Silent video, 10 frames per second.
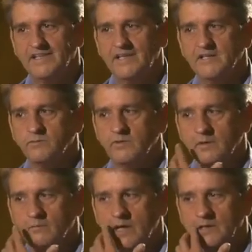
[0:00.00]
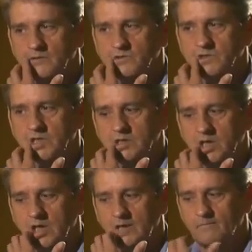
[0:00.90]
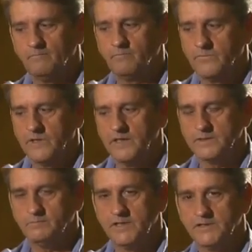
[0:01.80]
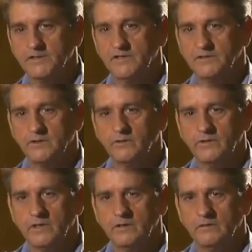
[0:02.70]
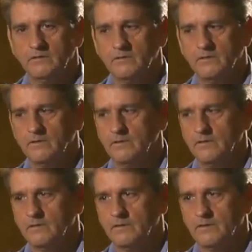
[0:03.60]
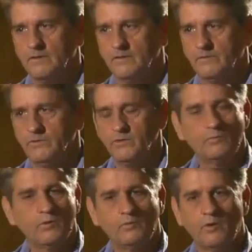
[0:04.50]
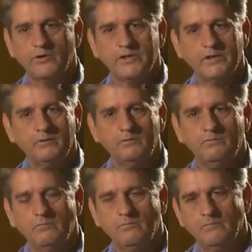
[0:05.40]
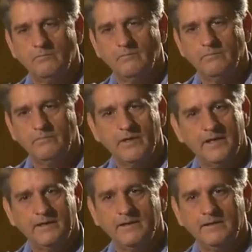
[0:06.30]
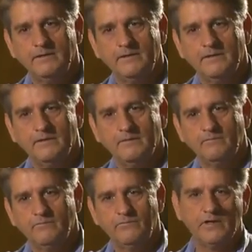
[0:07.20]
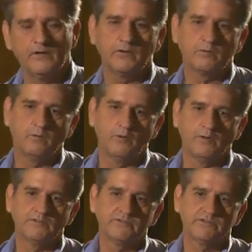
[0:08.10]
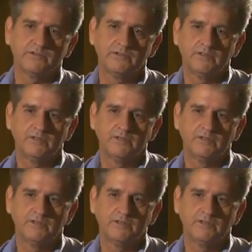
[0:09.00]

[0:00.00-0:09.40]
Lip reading: at the history of the mountains, and especially this area, during World War II, they filled their quotas